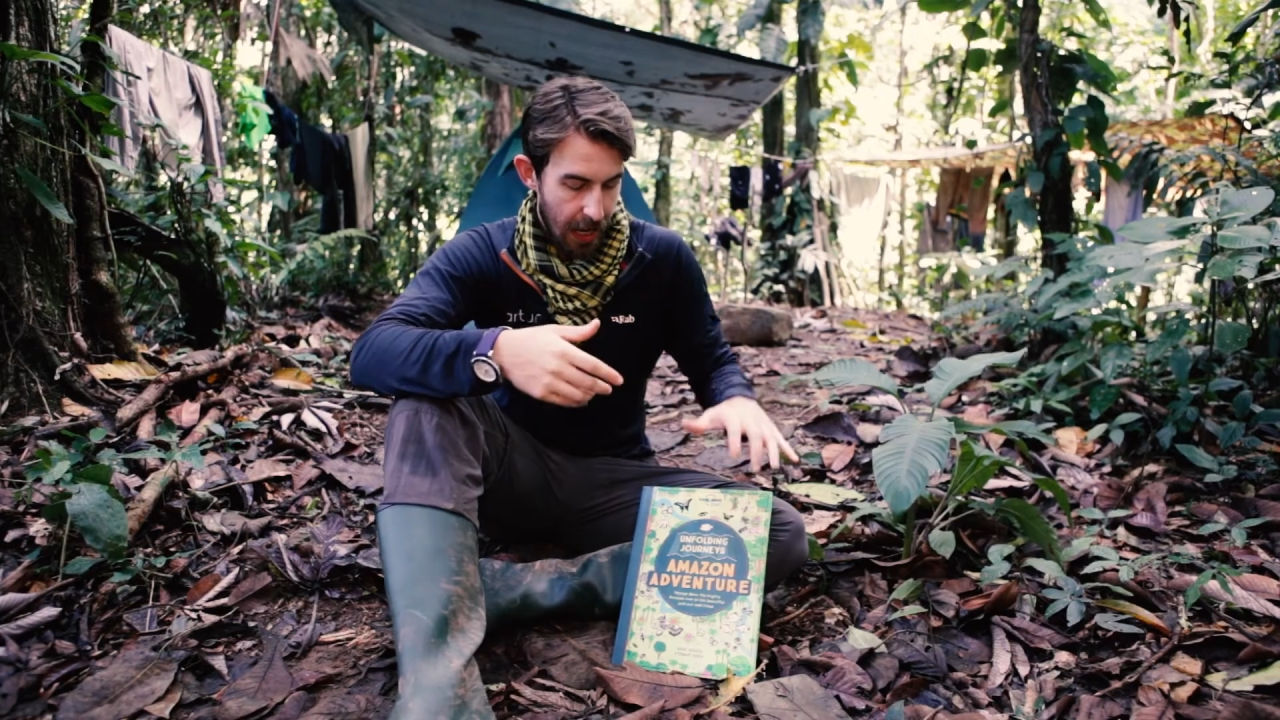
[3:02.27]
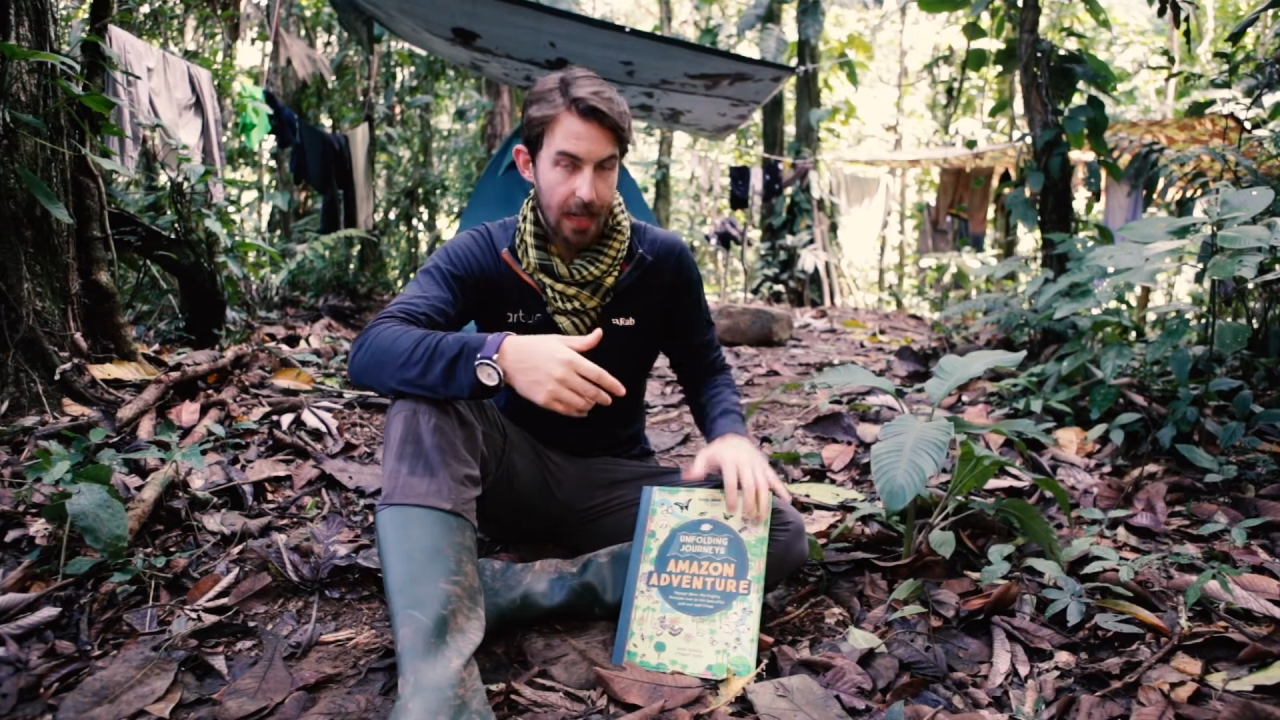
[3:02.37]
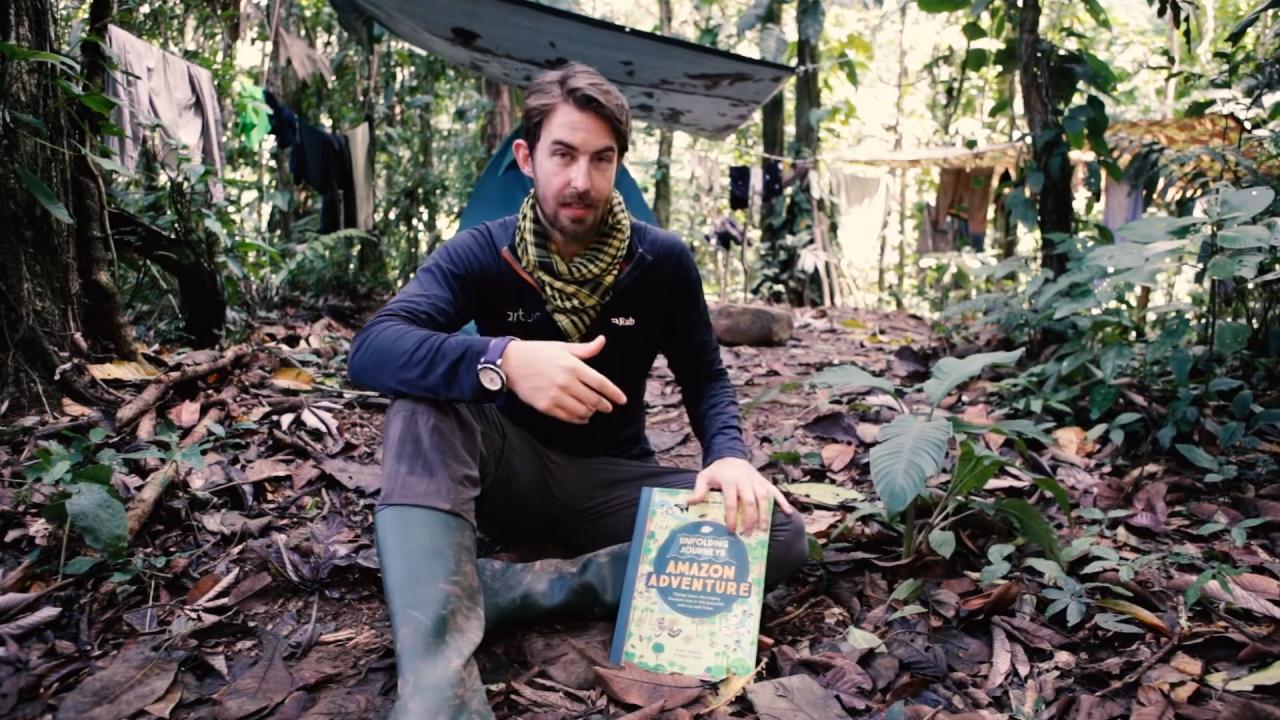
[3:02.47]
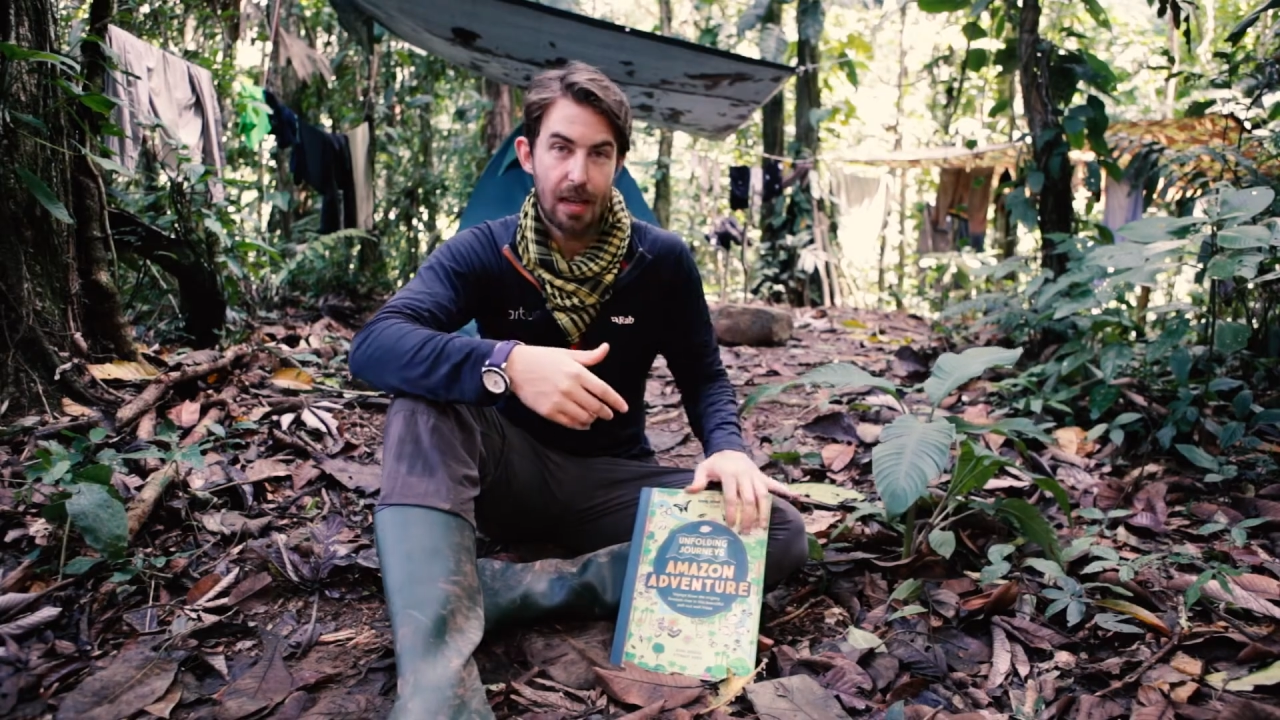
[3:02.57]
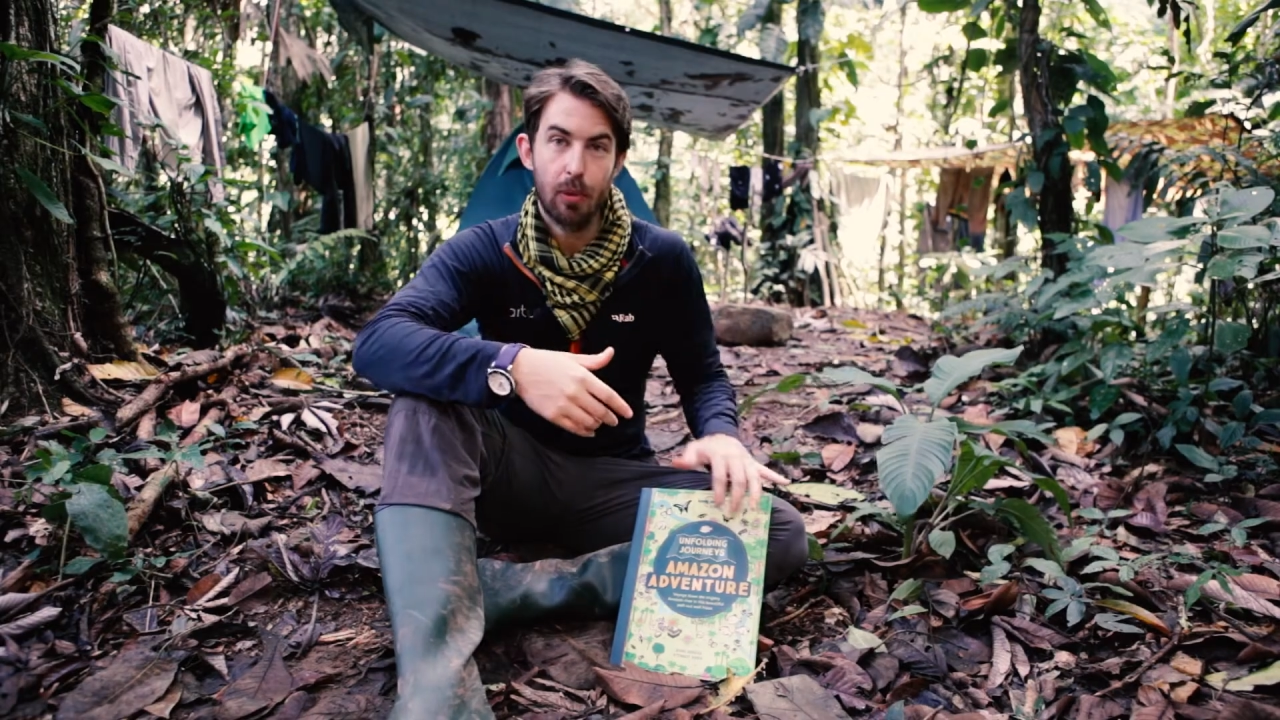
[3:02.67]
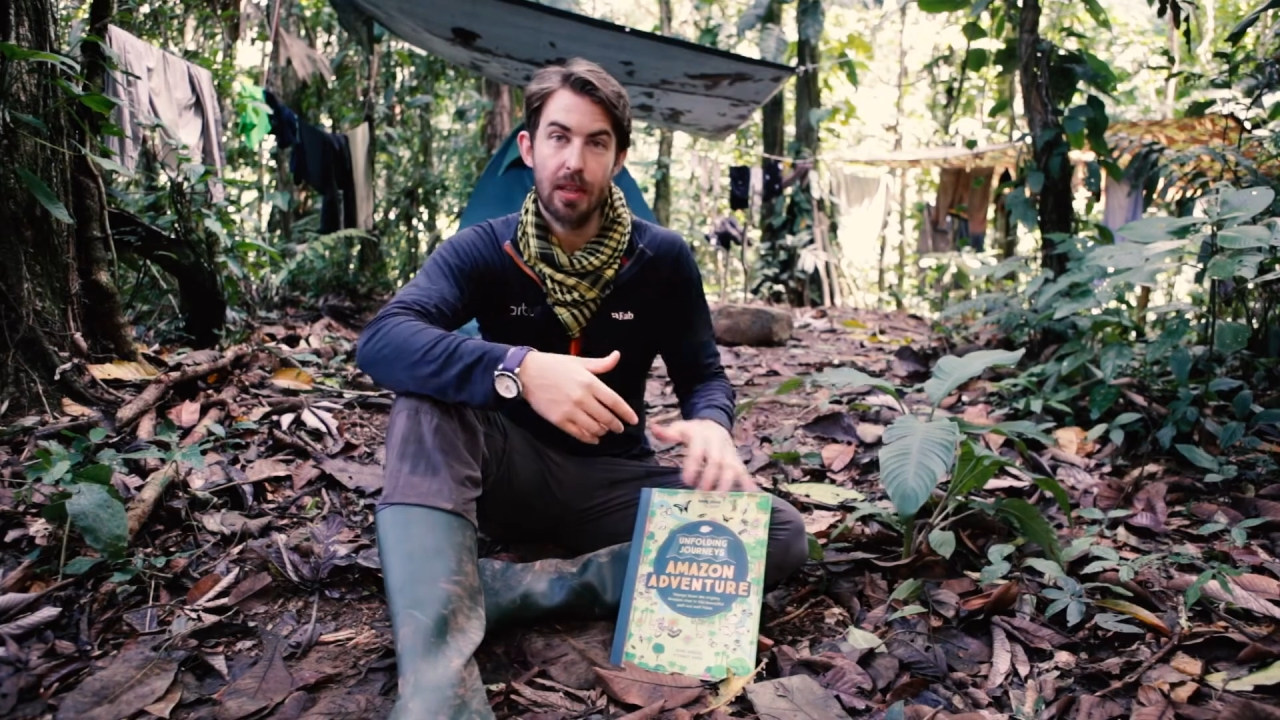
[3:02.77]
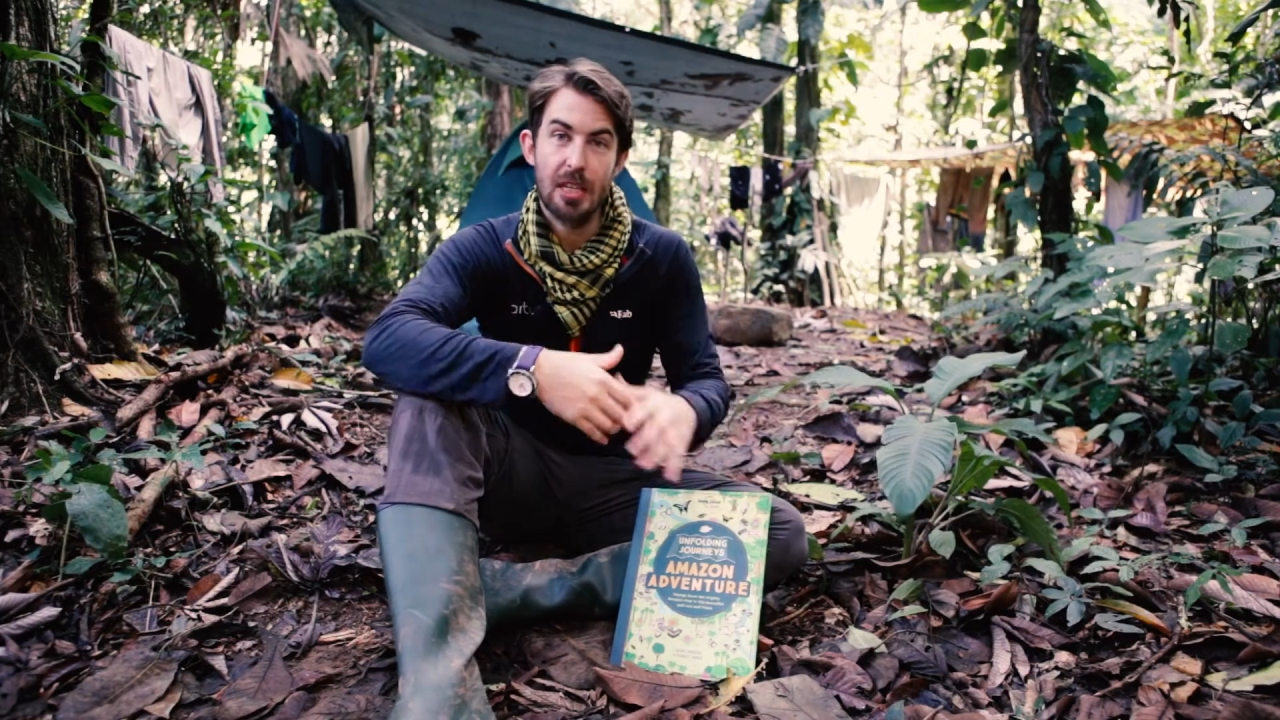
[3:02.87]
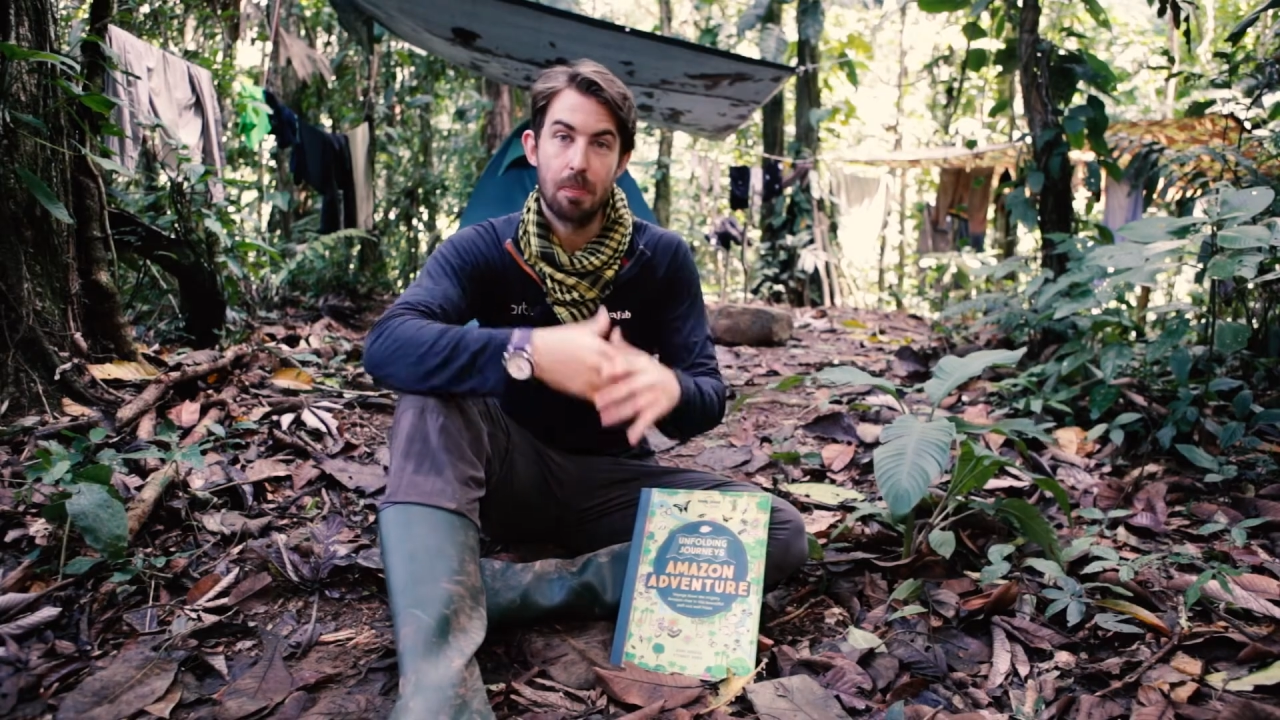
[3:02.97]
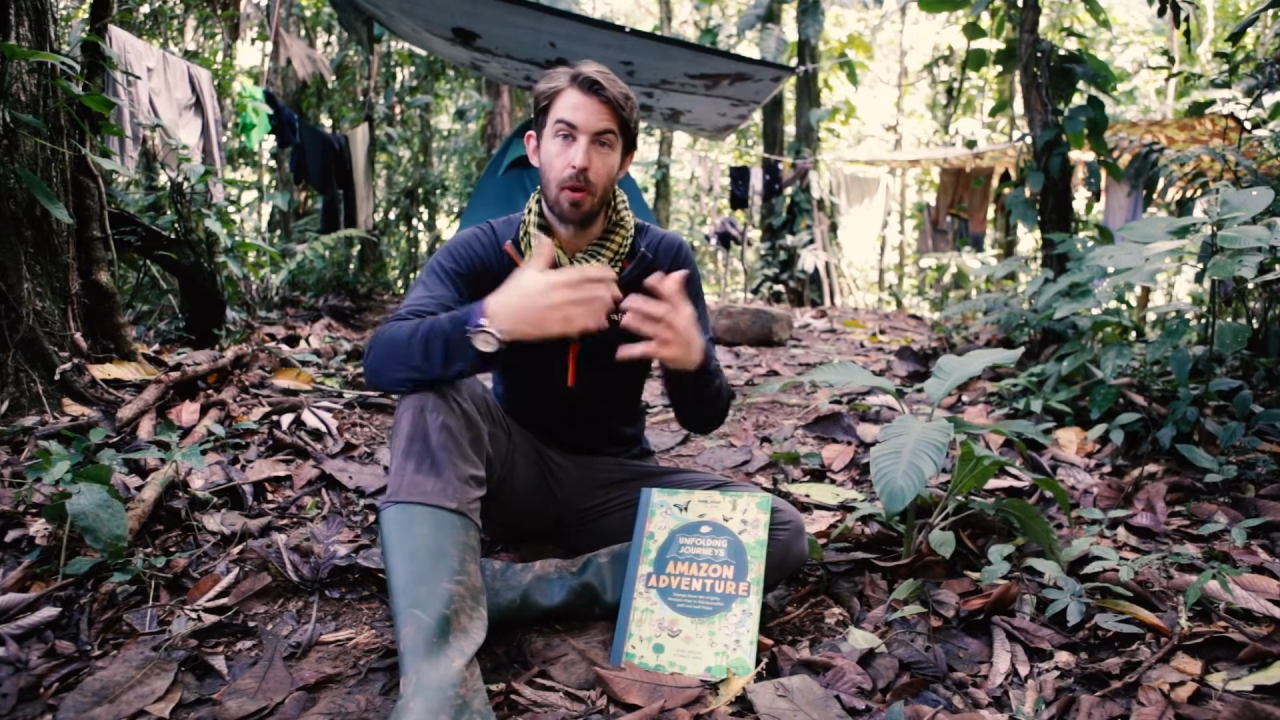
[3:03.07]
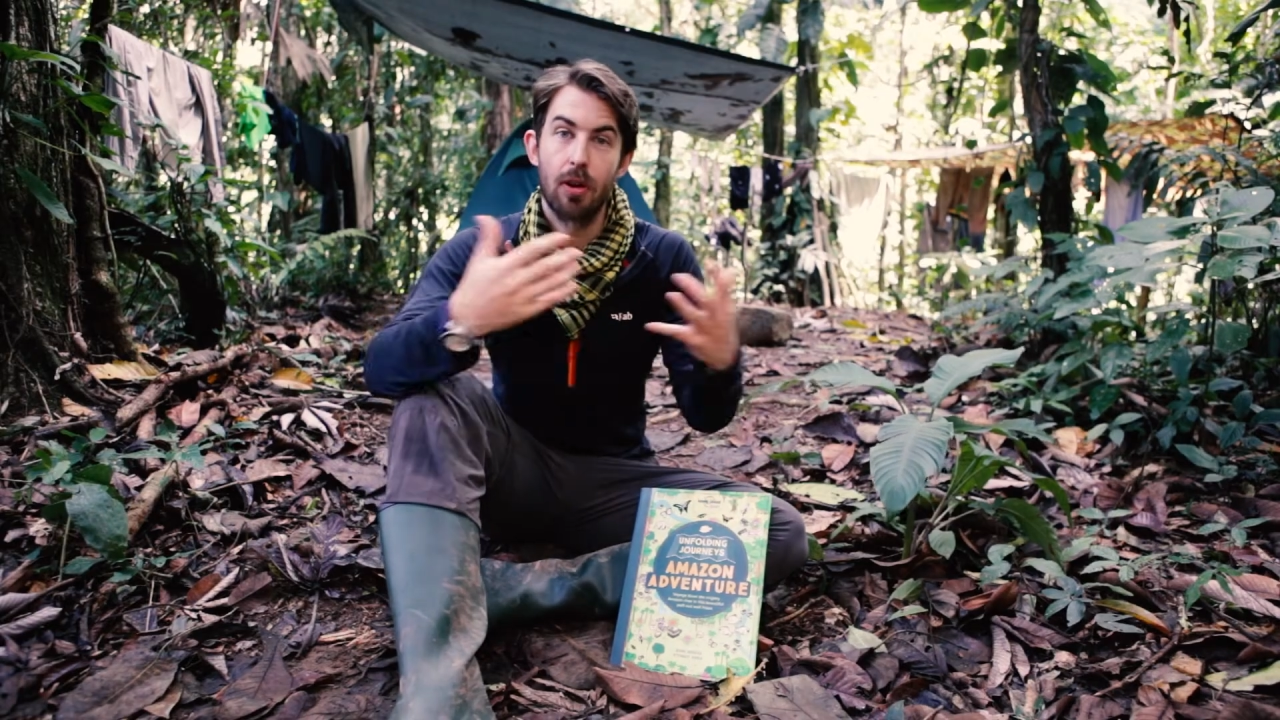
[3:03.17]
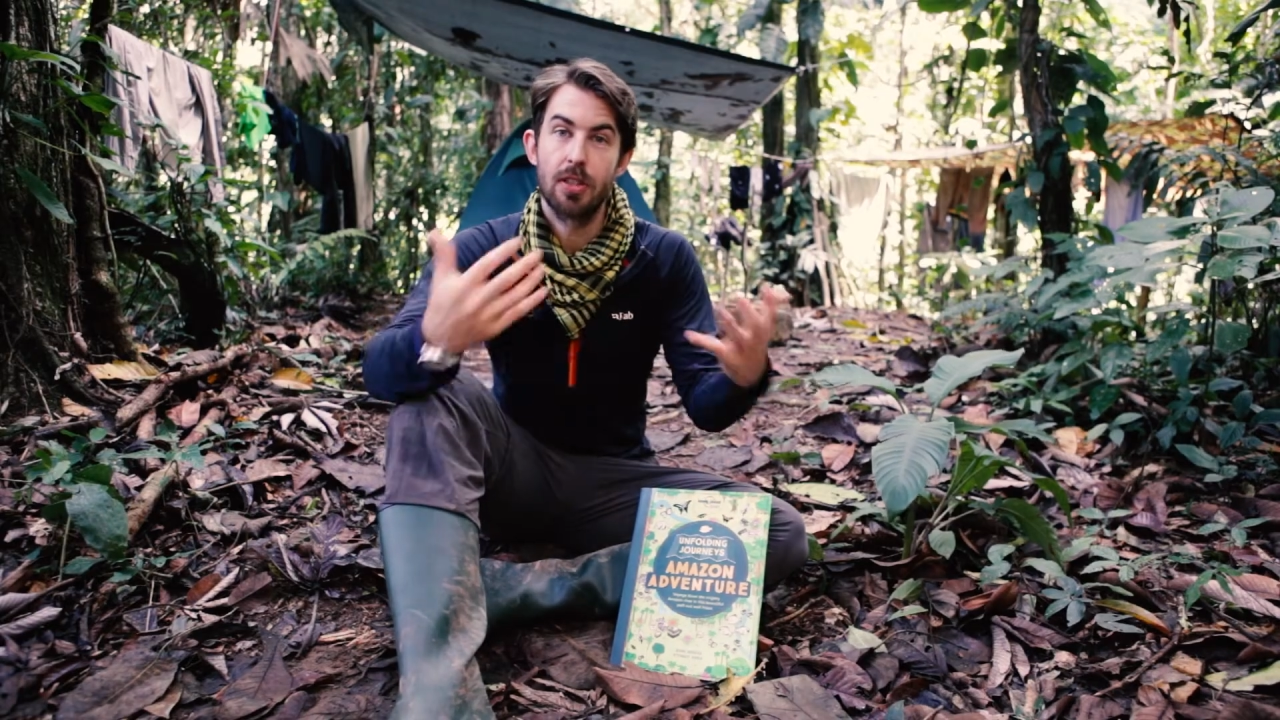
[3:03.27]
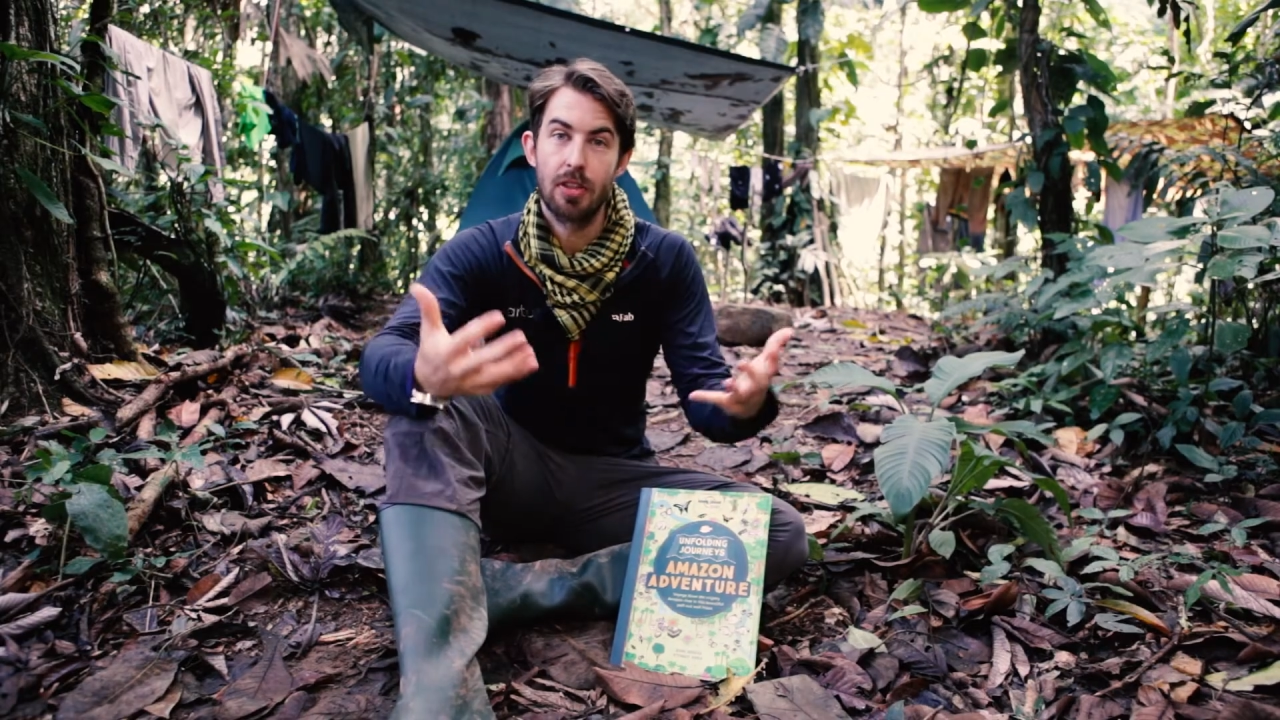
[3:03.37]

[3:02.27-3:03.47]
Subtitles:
take one of these books,